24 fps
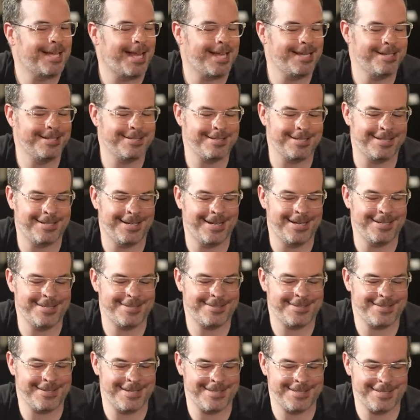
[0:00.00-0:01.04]
And it's a
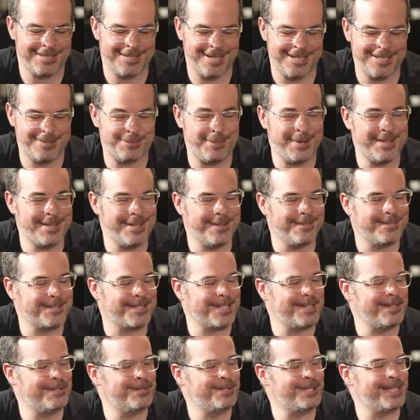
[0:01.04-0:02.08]
nice bit of
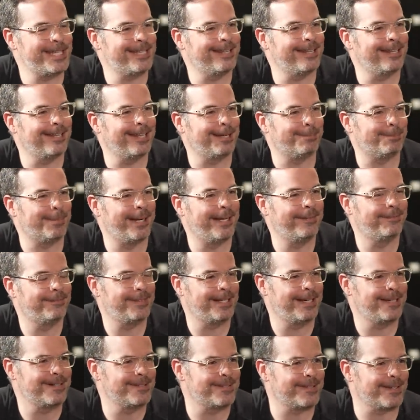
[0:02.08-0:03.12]
synergy that, like, Mind
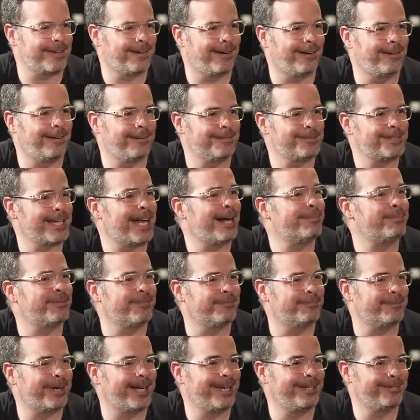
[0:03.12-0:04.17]
Flayers are top
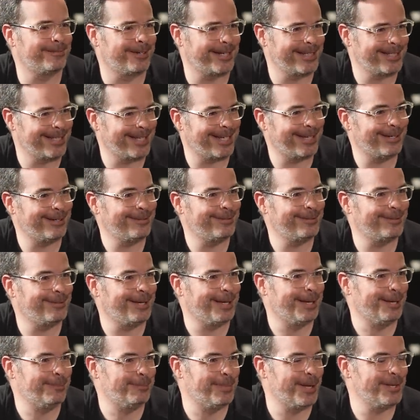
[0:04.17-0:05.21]
of mind right now.
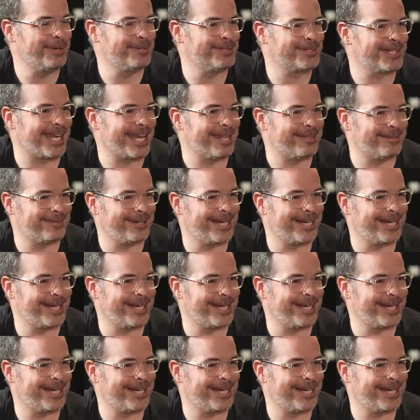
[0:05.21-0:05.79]
Baldur's Gate